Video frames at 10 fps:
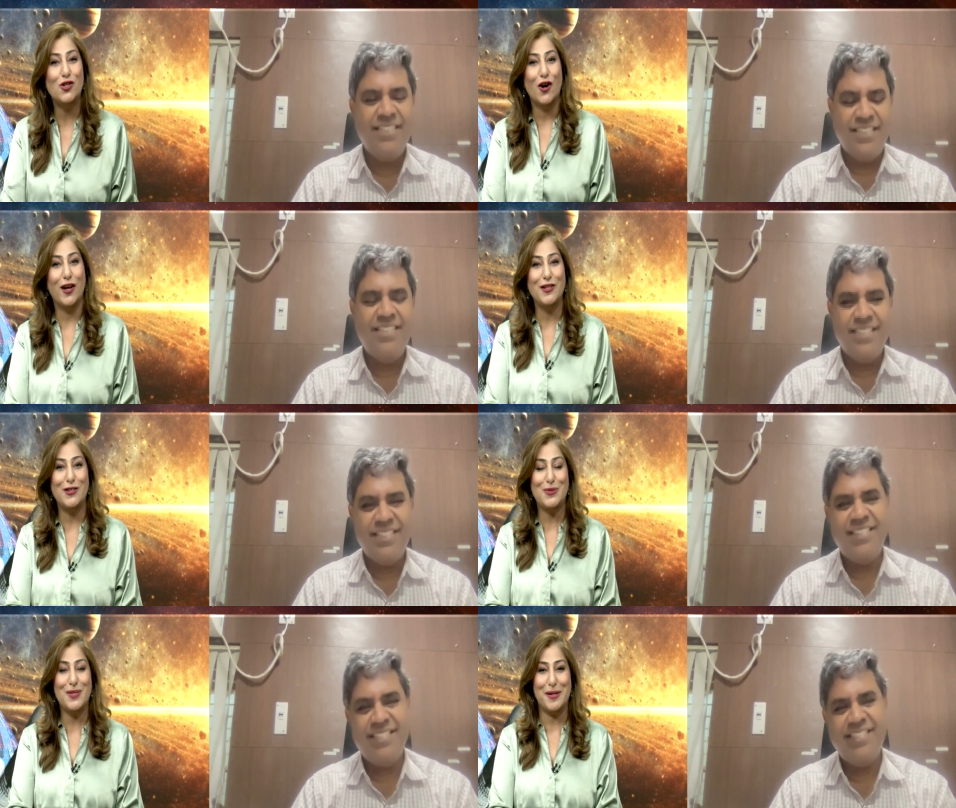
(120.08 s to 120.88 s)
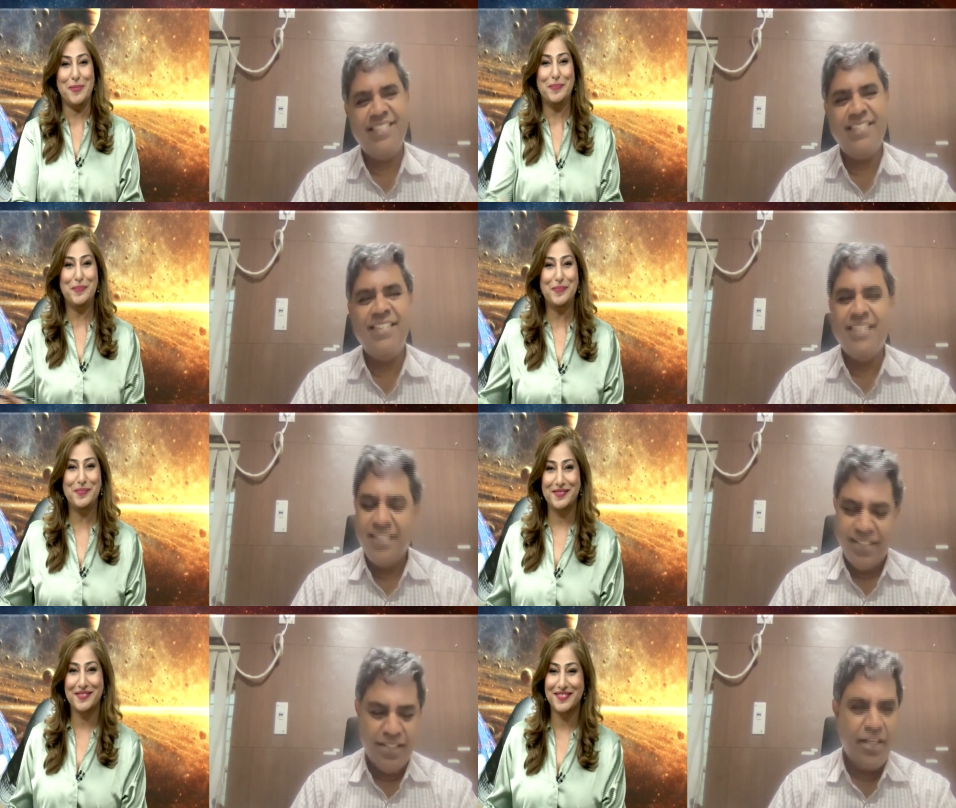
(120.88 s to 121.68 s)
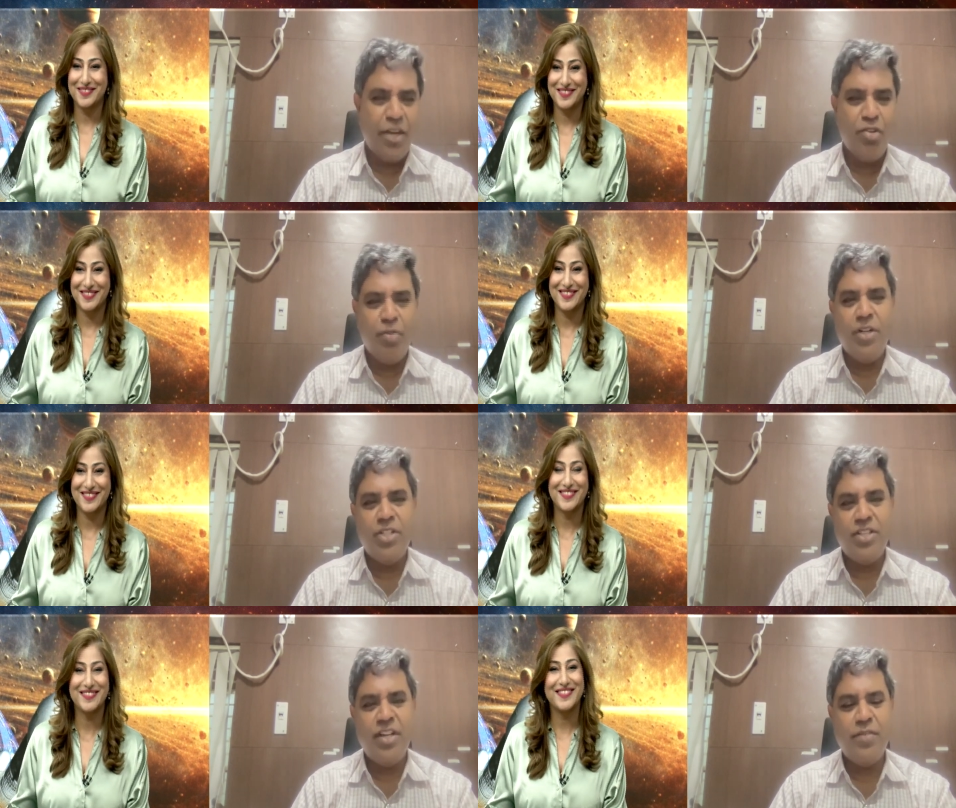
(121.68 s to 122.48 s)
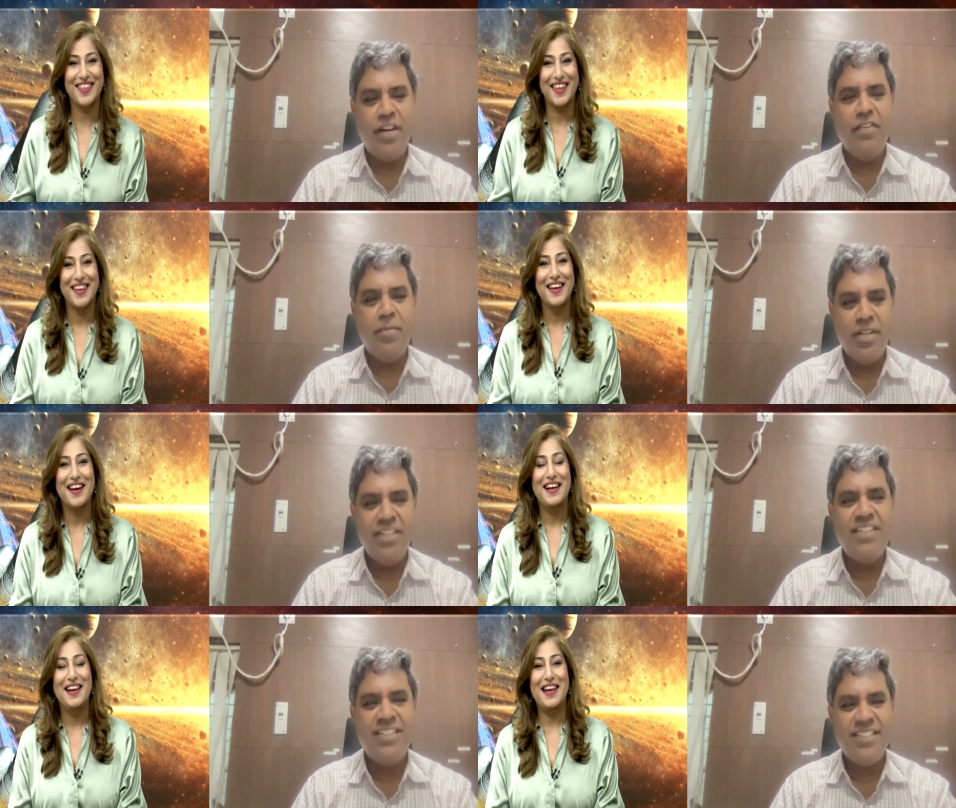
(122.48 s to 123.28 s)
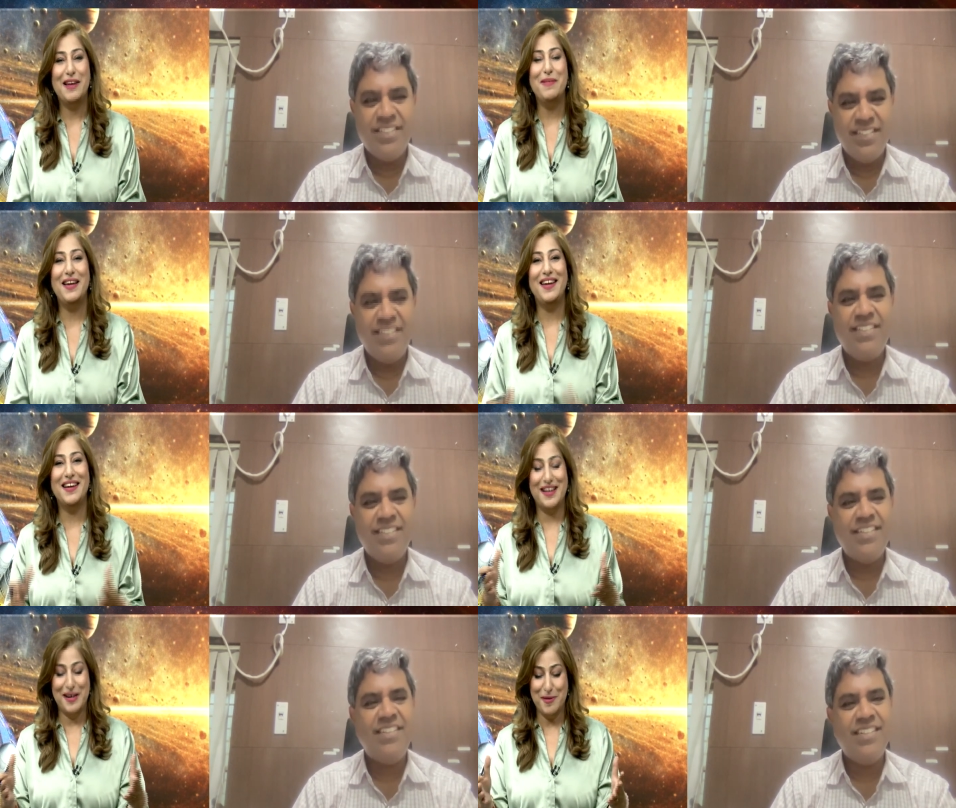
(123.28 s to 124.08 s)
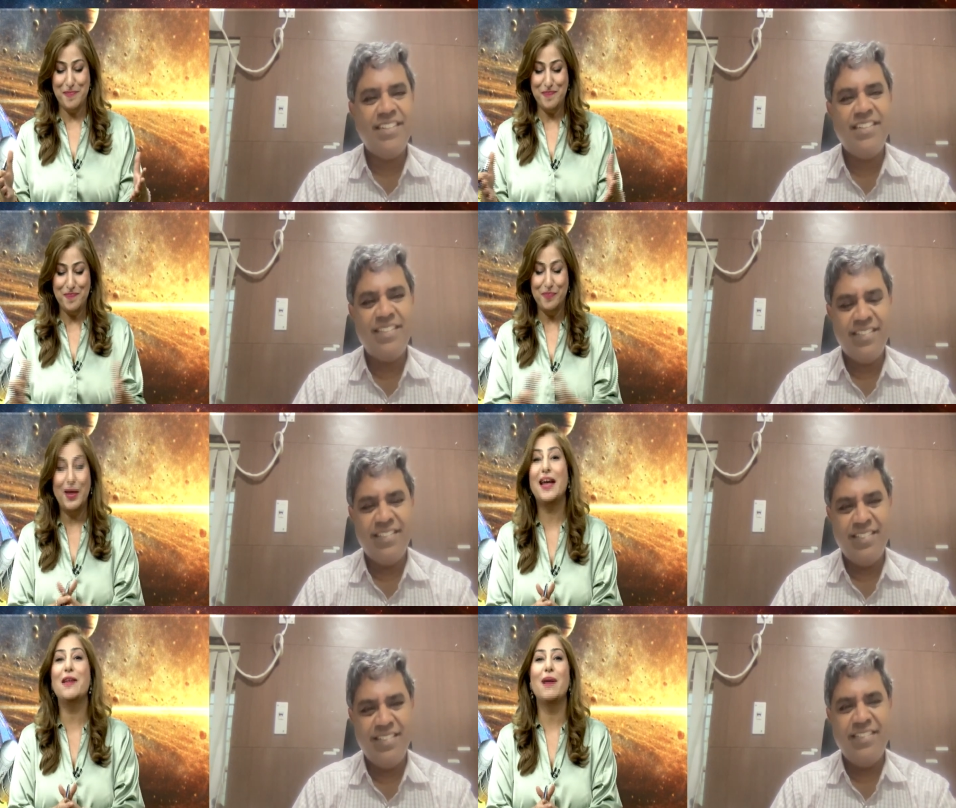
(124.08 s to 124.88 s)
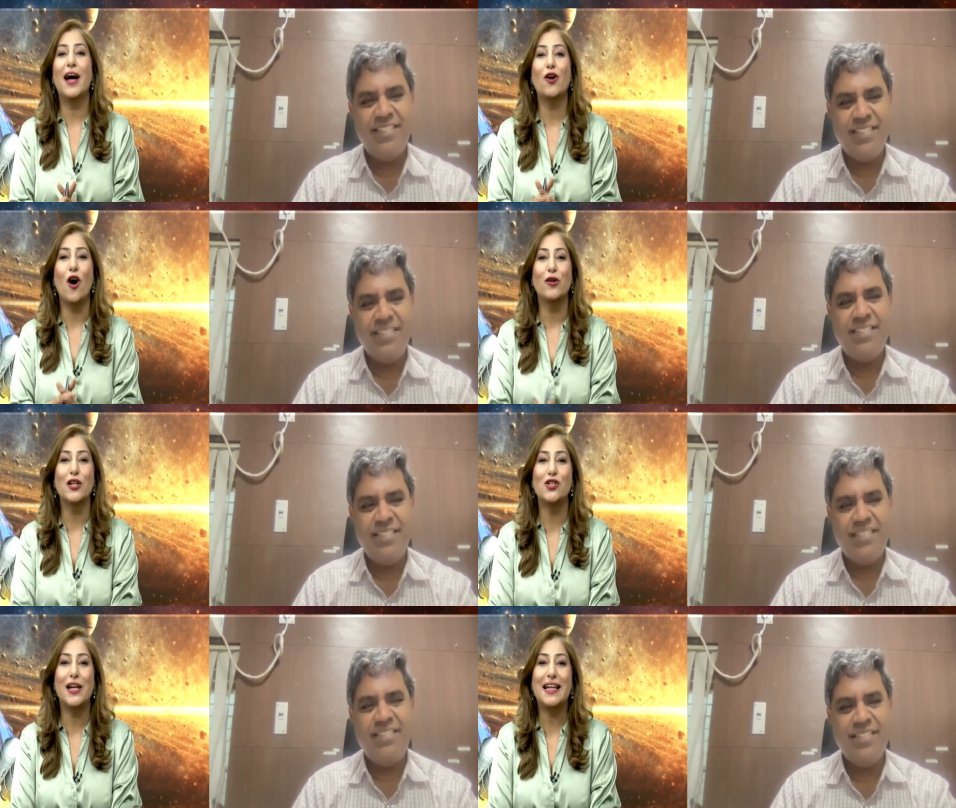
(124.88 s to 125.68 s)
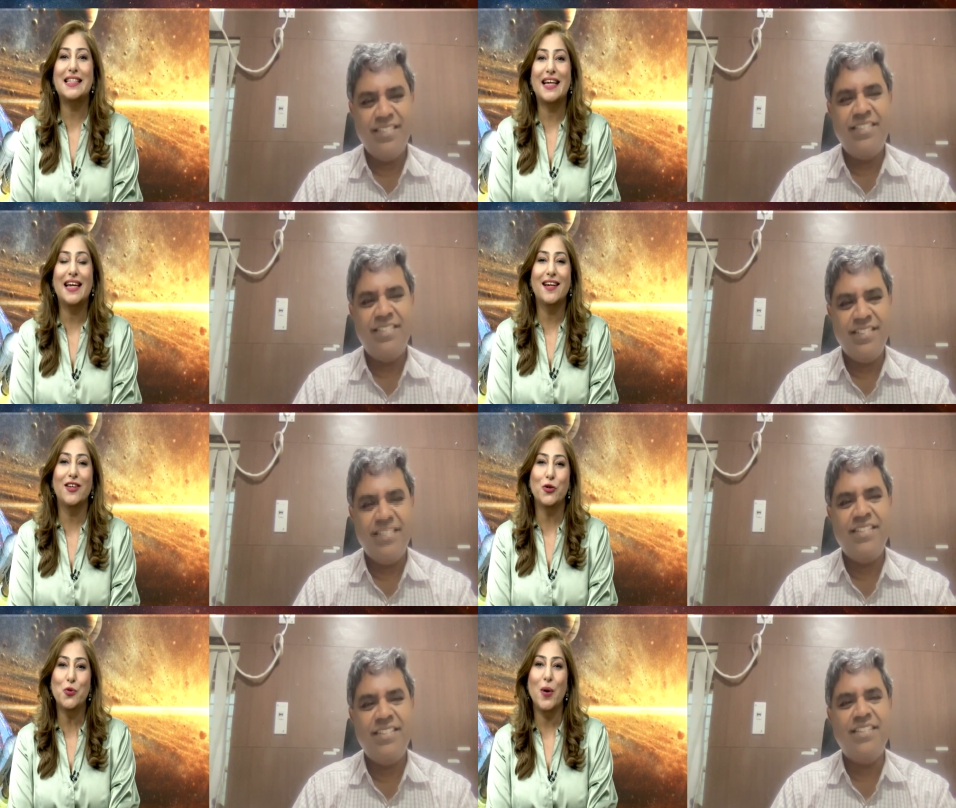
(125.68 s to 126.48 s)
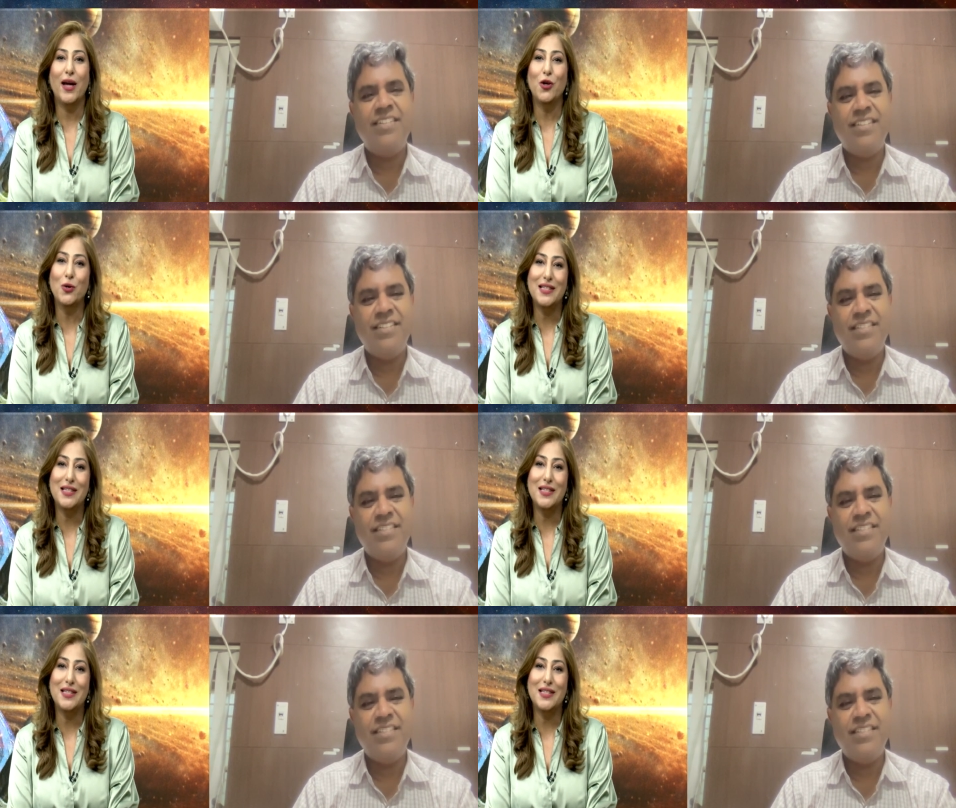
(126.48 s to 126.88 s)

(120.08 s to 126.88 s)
Speaker 1: talking to you, sir.
Speaker 2: Thank you so much. Thanks for having me.
Speaker 1: Let me uh, begin by congratulating you and your